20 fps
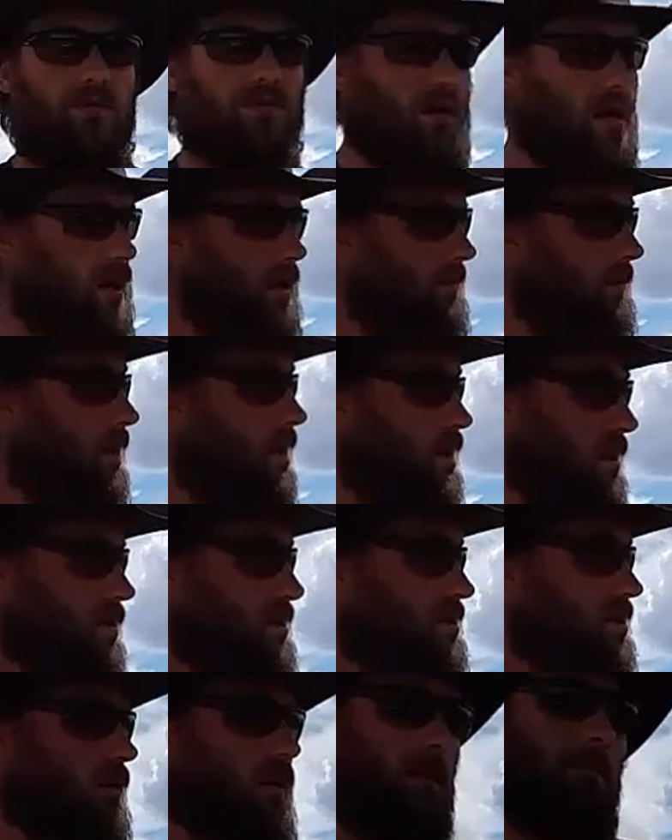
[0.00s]
of thumb.
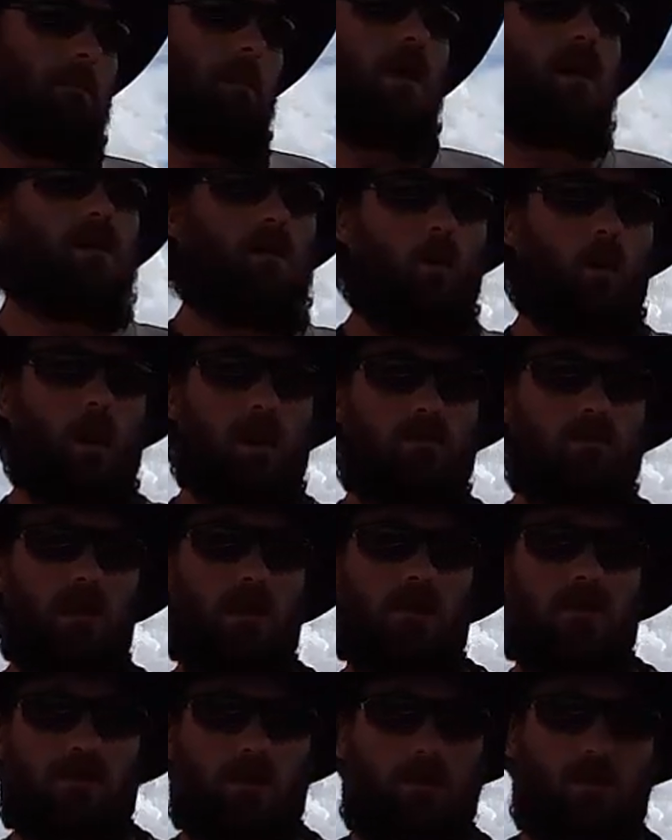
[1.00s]
So a 1 month